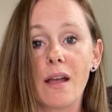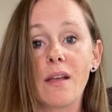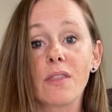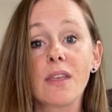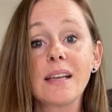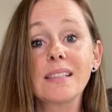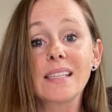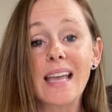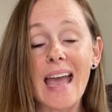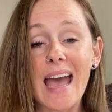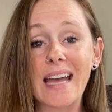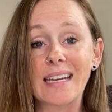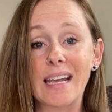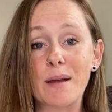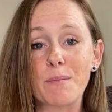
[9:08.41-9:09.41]
Things
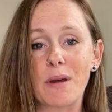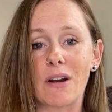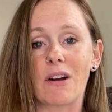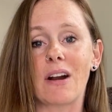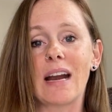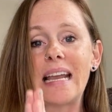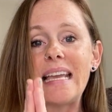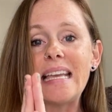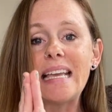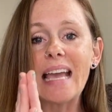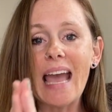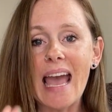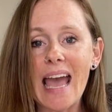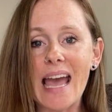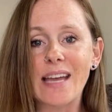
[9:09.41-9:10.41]
can get better. He
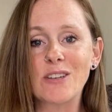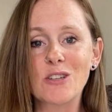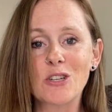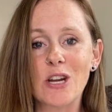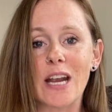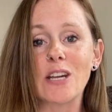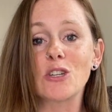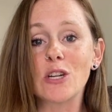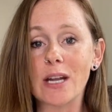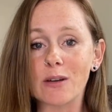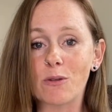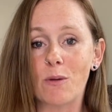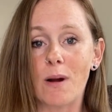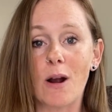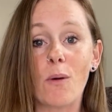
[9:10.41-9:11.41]
can change
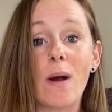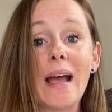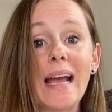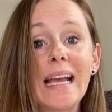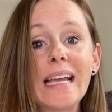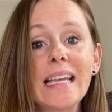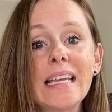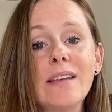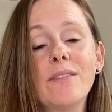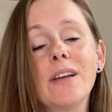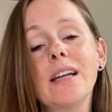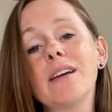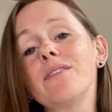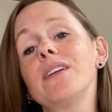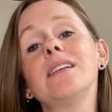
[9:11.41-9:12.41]
and grow,
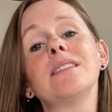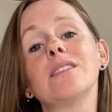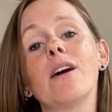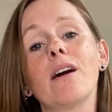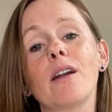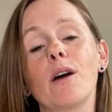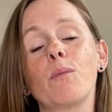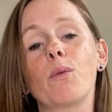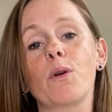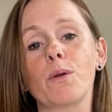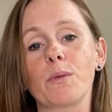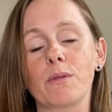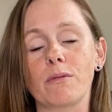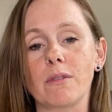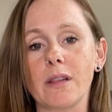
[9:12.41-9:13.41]
even if he's not on board
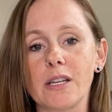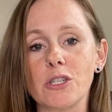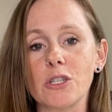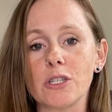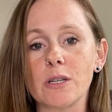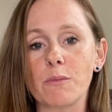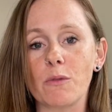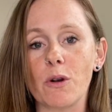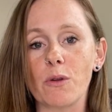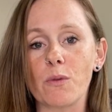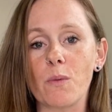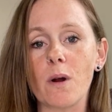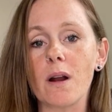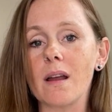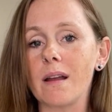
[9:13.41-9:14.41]
with relationship growth
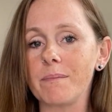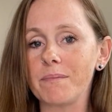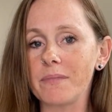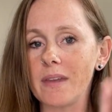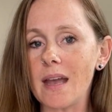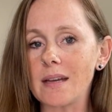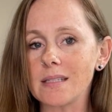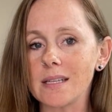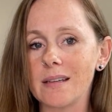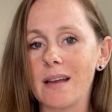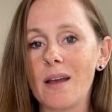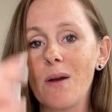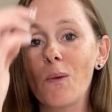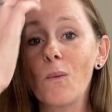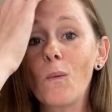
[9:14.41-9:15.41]
work yet.
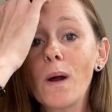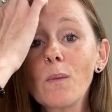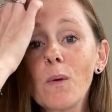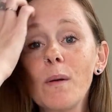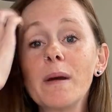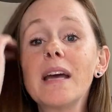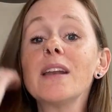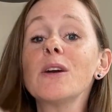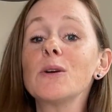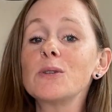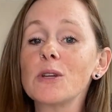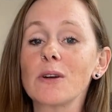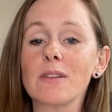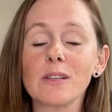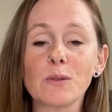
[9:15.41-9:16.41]
One woman who
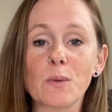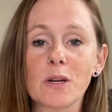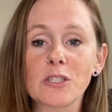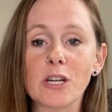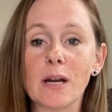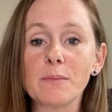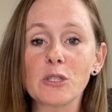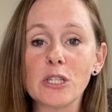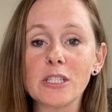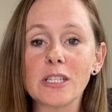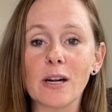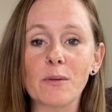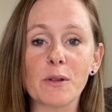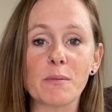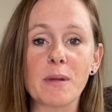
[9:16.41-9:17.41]
took this workshop, she
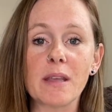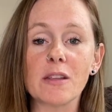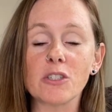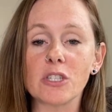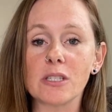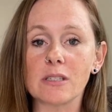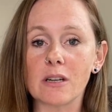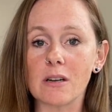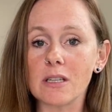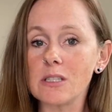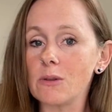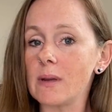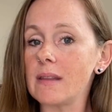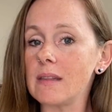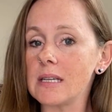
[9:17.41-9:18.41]
shared with me that she started
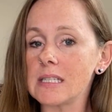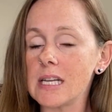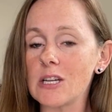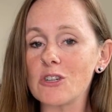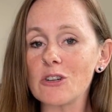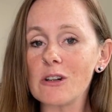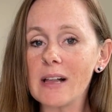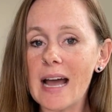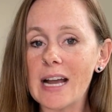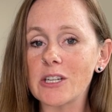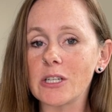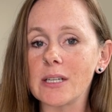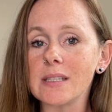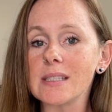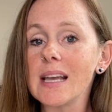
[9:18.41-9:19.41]
doing the intentional
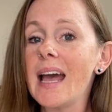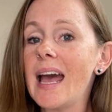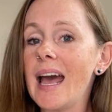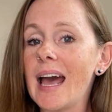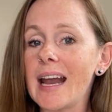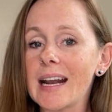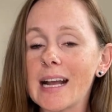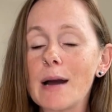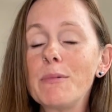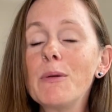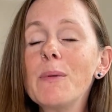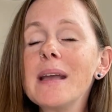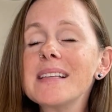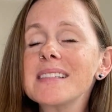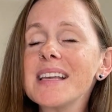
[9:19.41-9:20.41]
actions, and a couple
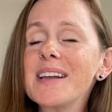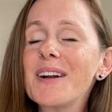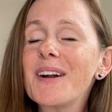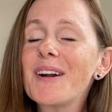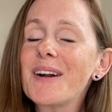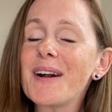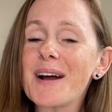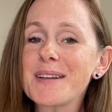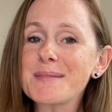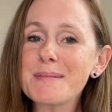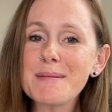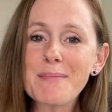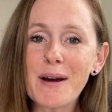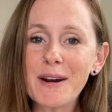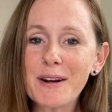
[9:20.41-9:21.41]
weeks later, her
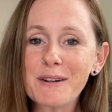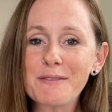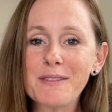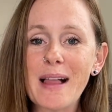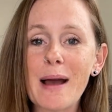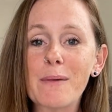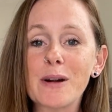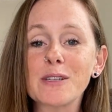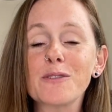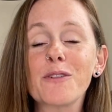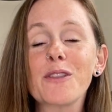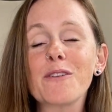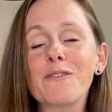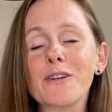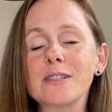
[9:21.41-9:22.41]
husband bought her flowers for
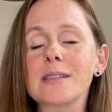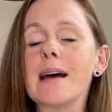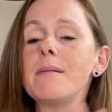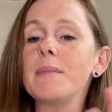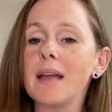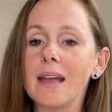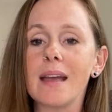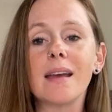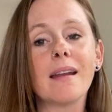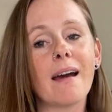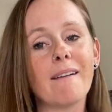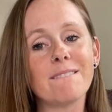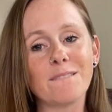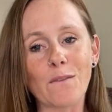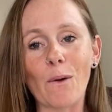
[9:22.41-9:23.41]
the first time in
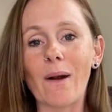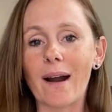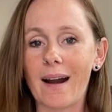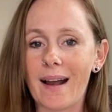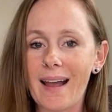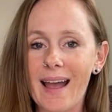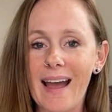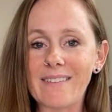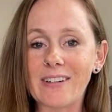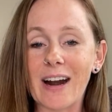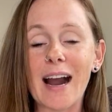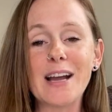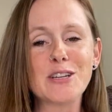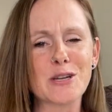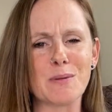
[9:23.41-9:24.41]
forever.
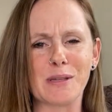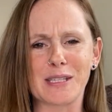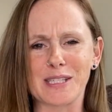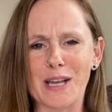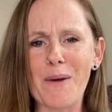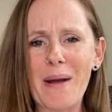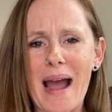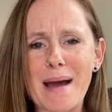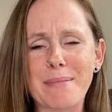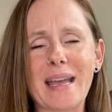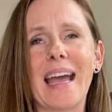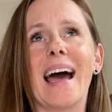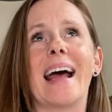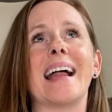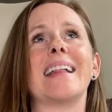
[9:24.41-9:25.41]
And she was so
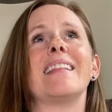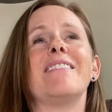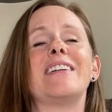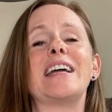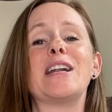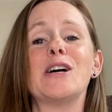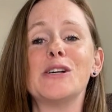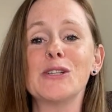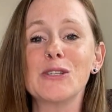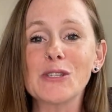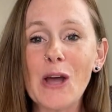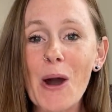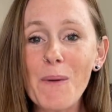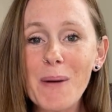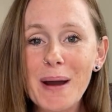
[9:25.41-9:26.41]
happy. I love it
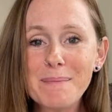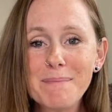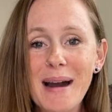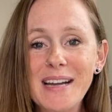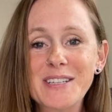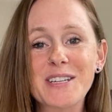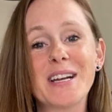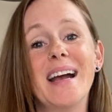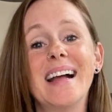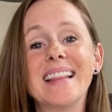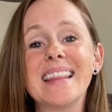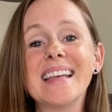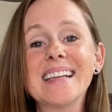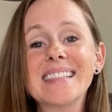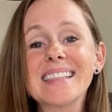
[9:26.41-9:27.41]
so much.
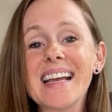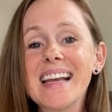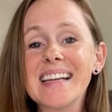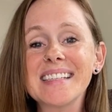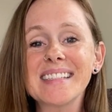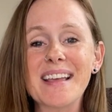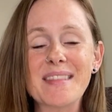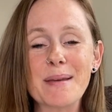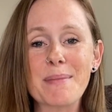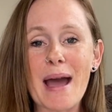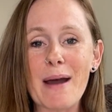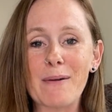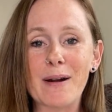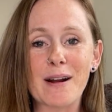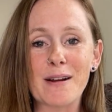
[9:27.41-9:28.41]
This is the
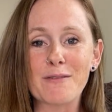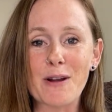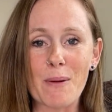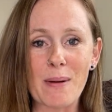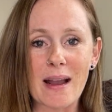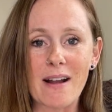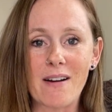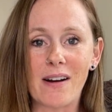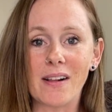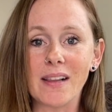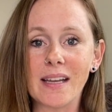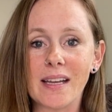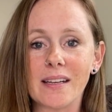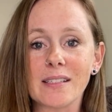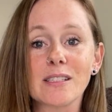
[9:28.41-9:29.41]
power of going all
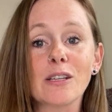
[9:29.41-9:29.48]
in.